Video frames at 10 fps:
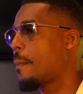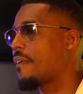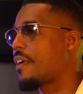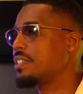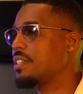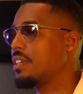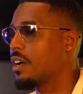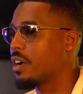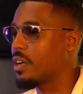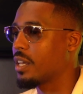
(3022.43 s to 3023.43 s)
But I see
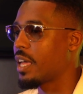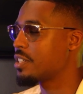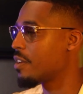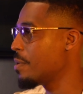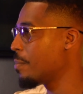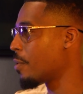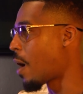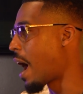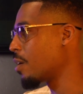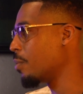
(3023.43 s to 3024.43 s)
a collection of people
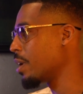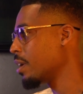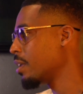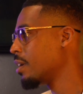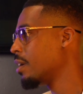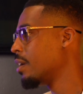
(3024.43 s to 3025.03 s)
rock with it,